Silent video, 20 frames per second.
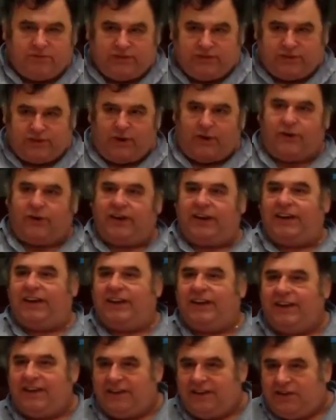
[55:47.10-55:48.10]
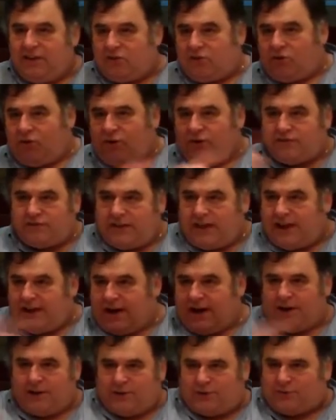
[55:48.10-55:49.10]
Sorry, cross that
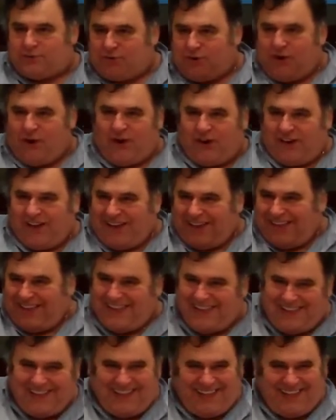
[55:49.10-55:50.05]
out, it's wrong.